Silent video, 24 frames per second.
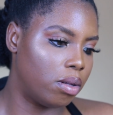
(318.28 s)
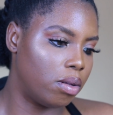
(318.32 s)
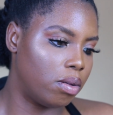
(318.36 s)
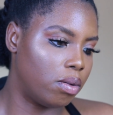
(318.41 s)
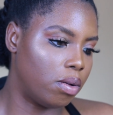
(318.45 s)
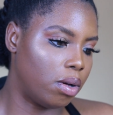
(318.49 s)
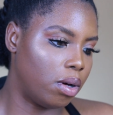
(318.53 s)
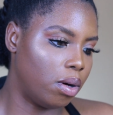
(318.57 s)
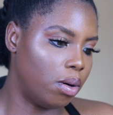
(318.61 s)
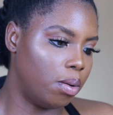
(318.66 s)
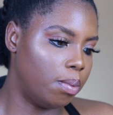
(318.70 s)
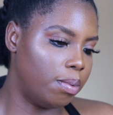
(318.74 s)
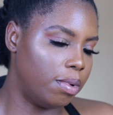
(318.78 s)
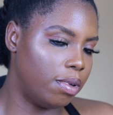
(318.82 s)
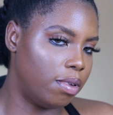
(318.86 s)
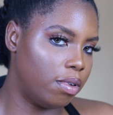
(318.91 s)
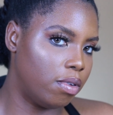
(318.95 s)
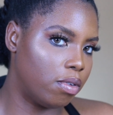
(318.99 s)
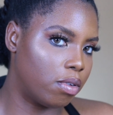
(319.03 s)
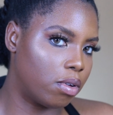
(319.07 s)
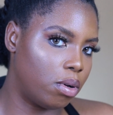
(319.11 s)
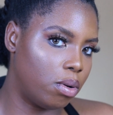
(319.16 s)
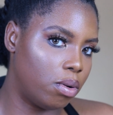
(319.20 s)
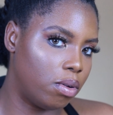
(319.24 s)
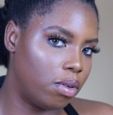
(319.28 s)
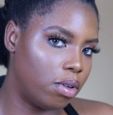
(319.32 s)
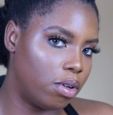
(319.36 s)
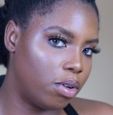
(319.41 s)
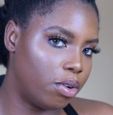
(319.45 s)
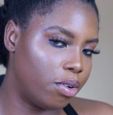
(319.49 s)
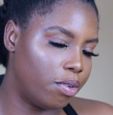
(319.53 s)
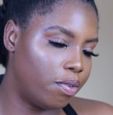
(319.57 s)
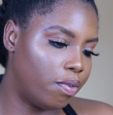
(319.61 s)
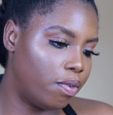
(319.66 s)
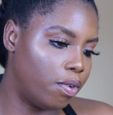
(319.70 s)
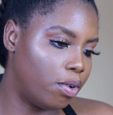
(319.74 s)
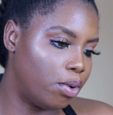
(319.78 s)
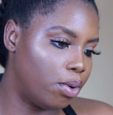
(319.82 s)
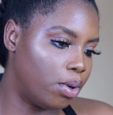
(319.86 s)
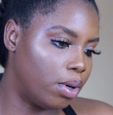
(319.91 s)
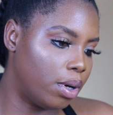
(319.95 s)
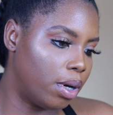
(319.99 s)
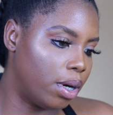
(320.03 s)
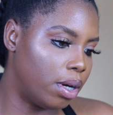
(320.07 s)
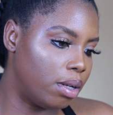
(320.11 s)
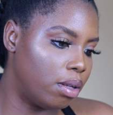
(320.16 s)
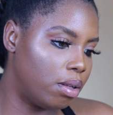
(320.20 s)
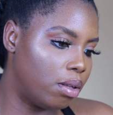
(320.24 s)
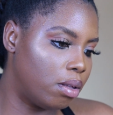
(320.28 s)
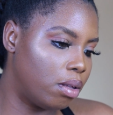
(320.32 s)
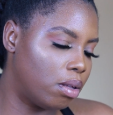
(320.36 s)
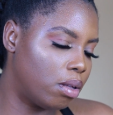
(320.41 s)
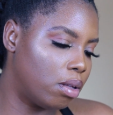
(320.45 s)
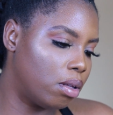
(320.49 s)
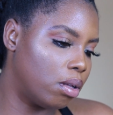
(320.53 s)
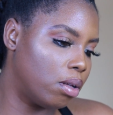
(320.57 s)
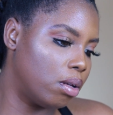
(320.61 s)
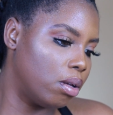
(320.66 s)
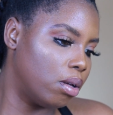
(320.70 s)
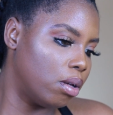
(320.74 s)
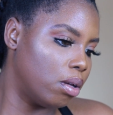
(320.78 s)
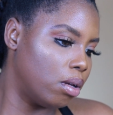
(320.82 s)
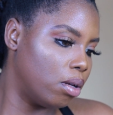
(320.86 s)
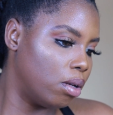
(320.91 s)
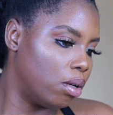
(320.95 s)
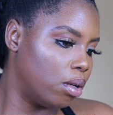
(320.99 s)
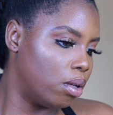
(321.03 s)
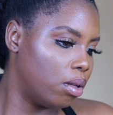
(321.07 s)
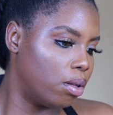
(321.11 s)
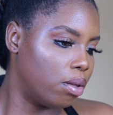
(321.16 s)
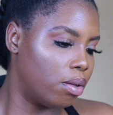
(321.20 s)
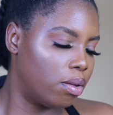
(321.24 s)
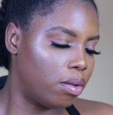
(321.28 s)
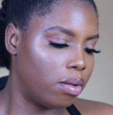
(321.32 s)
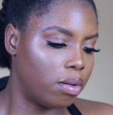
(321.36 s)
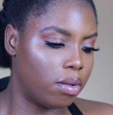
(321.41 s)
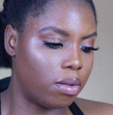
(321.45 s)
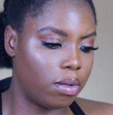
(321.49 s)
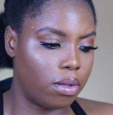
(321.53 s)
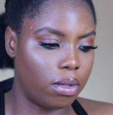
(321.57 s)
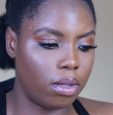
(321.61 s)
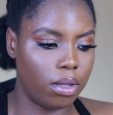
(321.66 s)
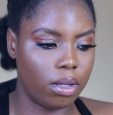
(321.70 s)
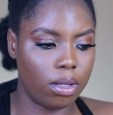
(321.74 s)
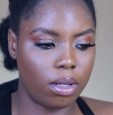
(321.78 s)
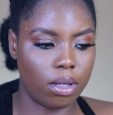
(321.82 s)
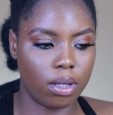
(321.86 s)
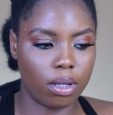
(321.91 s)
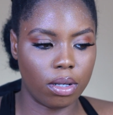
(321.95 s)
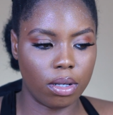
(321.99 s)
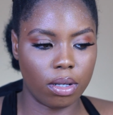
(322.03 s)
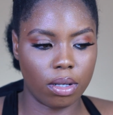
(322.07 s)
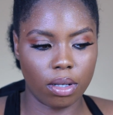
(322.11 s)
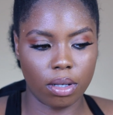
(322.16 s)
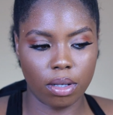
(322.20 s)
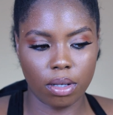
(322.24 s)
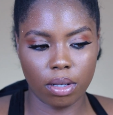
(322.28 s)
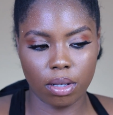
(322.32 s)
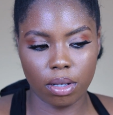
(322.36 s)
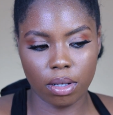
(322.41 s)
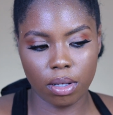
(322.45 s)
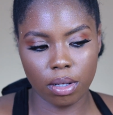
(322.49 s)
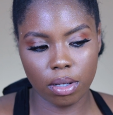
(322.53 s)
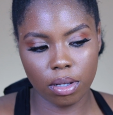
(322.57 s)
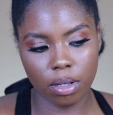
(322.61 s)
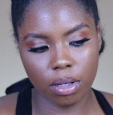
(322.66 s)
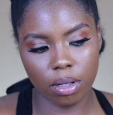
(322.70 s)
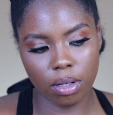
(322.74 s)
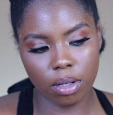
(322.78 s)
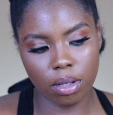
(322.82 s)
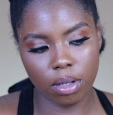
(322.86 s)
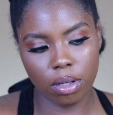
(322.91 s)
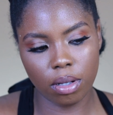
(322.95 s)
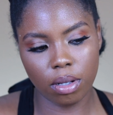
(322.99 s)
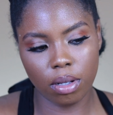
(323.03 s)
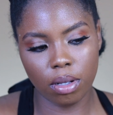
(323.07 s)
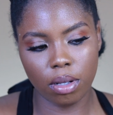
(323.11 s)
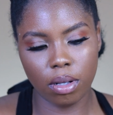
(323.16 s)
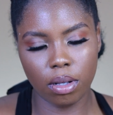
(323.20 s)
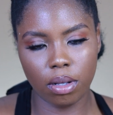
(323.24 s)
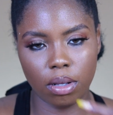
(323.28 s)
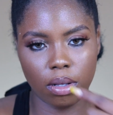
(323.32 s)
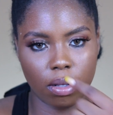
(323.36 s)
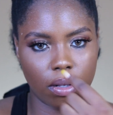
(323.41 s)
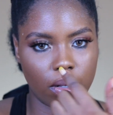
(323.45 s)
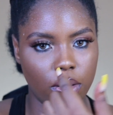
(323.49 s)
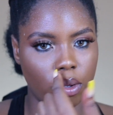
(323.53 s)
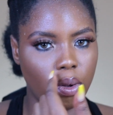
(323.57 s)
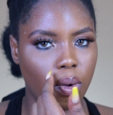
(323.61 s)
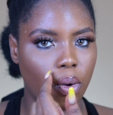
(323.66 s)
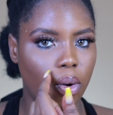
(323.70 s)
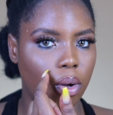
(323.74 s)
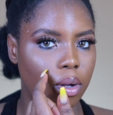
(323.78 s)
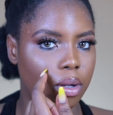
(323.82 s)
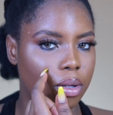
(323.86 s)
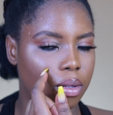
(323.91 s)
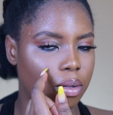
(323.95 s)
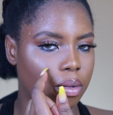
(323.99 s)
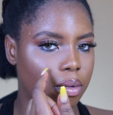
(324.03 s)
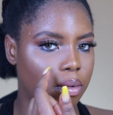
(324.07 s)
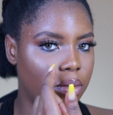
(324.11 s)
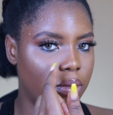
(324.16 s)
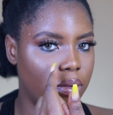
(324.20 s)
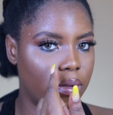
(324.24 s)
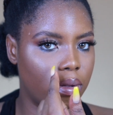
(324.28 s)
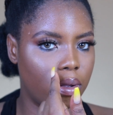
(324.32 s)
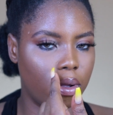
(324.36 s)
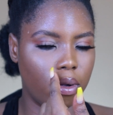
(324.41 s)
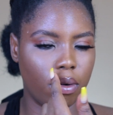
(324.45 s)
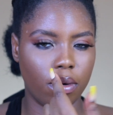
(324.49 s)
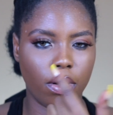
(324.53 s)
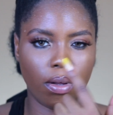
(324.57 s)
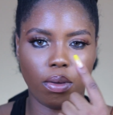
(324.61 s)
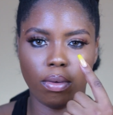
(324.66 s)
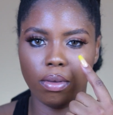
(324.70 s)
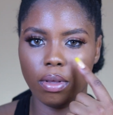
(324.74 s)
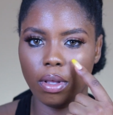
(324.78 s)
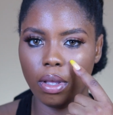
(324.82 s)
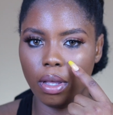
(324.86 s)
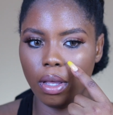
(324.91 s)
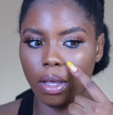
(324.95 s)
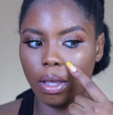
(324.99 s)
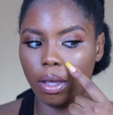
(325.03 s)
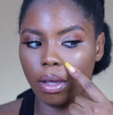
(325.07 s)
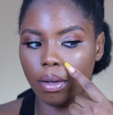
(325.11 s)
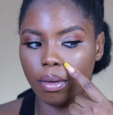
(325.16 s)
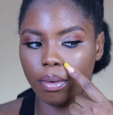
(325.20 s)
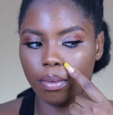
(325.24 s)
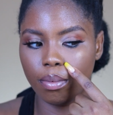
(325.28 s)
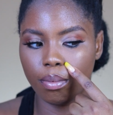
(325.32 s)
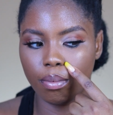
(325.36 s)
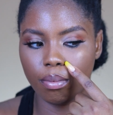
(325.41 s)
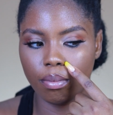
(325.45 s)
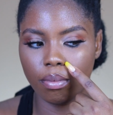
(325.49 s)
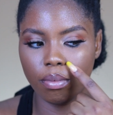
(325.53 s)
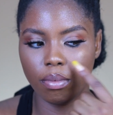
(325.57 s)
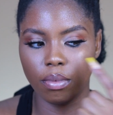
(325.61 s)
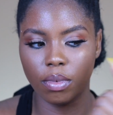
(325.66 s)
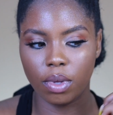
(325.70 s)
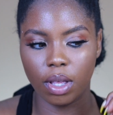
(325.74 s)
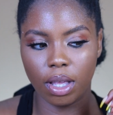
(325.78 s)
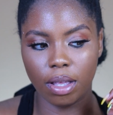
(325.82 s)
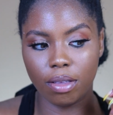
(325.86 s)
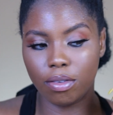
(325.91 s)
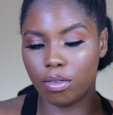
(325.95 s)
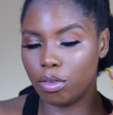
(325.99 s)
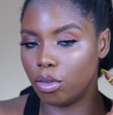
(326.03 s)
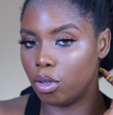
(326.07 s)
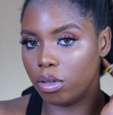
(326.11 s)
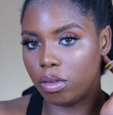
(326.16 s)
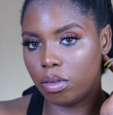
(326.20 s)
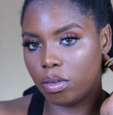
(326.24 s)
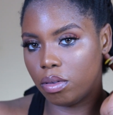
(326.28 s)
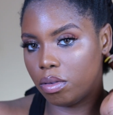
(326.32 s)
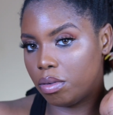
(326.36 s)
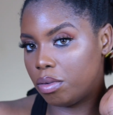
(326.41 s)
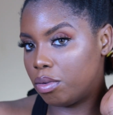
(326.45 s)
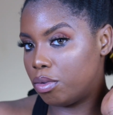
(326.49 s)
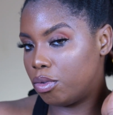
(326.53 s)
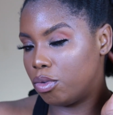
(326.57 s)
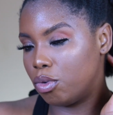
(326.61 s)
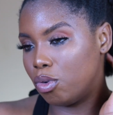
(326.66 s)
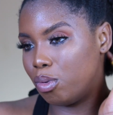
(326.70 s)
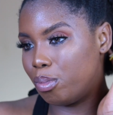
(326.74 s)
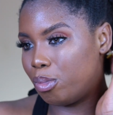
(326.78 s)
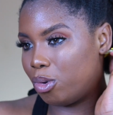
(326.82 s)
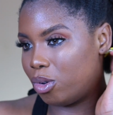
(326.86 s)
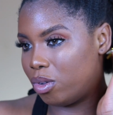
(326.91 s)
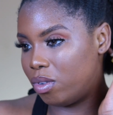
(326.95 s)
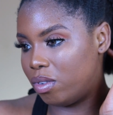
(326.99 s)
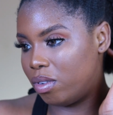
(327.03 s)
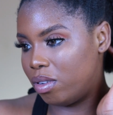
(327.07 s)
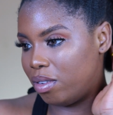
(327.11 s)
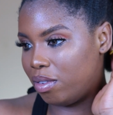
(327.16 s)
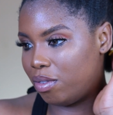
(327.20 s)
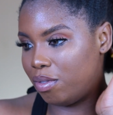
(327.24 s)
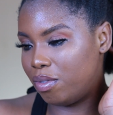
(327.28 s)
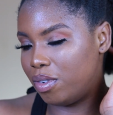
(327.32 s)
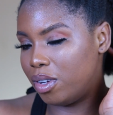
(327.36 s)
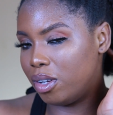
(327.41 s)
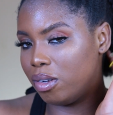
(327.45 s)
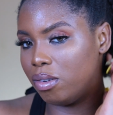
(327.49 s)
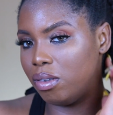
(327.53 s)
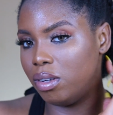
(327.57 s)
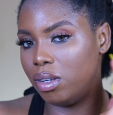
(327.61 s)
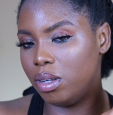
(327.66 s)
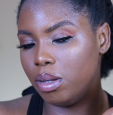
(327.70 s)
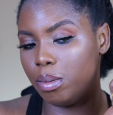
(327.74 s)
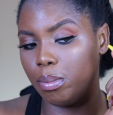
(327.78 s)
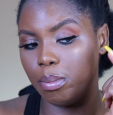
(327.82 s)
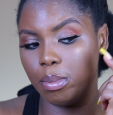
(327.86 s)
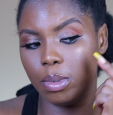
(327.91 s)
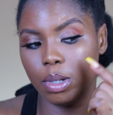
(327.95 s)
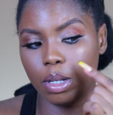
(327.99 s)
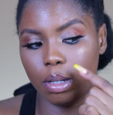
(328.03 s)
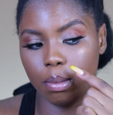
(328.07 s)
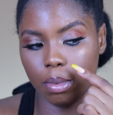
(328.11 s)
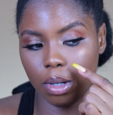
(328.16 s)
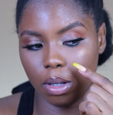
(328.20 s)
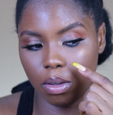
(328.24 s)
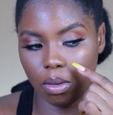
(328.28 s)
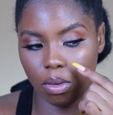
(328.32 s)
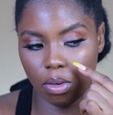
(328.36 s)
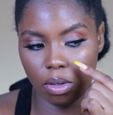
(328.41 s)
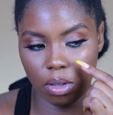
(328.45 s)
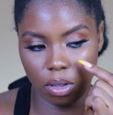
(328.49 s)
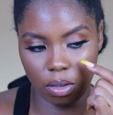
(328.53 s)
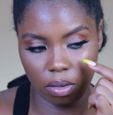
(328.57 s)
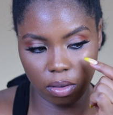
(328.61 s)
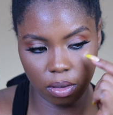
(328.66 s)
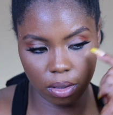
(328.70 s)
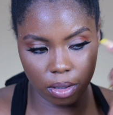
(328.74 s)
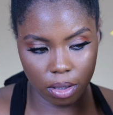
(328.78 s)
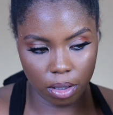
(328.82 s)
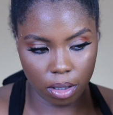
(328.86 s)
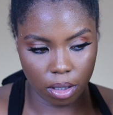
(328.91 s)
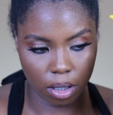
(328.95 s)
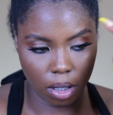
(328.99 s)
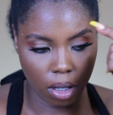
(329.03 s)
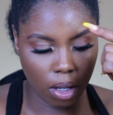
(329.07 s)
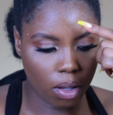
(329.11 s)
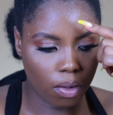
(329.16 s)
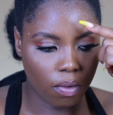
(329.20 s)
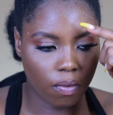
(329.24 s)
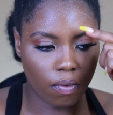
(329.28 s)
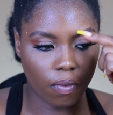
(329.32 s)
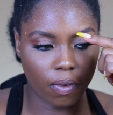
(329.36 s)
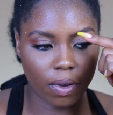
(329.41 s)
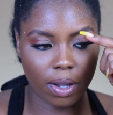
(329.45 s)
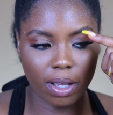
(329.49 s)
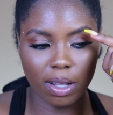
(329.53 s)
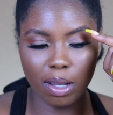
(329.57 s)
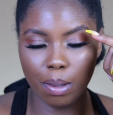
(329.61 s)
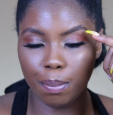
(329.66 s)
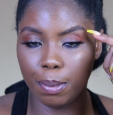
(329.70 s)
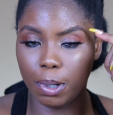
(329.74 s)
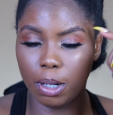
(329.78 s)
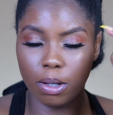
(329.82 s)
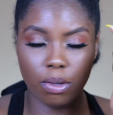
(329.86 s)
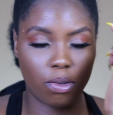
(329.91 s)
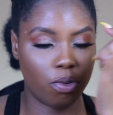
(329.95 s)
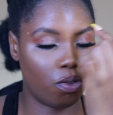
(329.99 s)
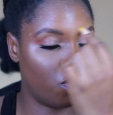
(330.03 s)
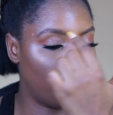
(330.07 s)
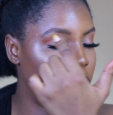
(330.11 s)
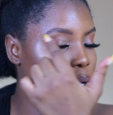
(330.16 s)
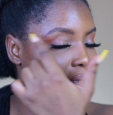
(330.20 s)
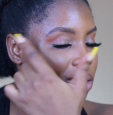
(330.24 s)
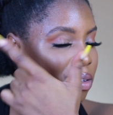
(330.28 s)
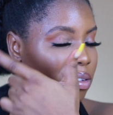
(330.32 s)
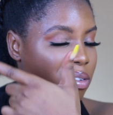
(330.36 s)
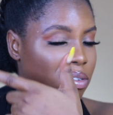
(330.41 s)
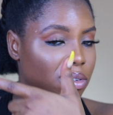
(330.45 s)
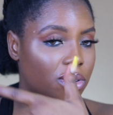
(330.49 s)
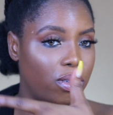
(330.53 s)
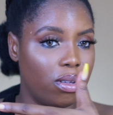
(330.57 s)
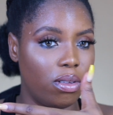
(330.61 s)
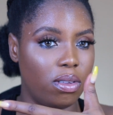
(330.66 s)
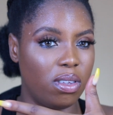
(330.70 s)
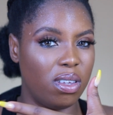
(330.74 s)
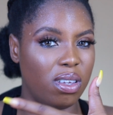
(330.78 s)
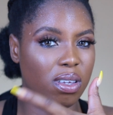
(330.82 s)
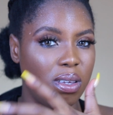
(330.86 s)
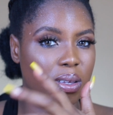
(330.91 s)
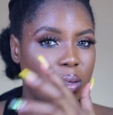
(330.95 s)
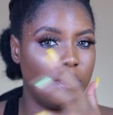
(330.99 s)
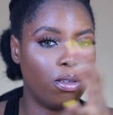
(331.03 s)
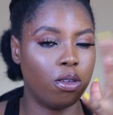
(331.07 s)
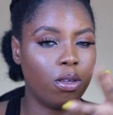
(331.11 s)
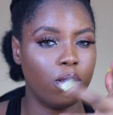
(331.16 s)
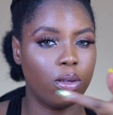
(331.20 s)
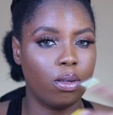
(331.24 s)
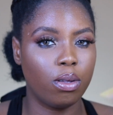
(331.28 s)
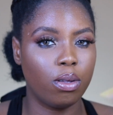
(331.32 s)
So I hope this is close enough for you guys to see the oil around here. It's not so much, it's very minimal, honestly. Forget about the sweat. It's not the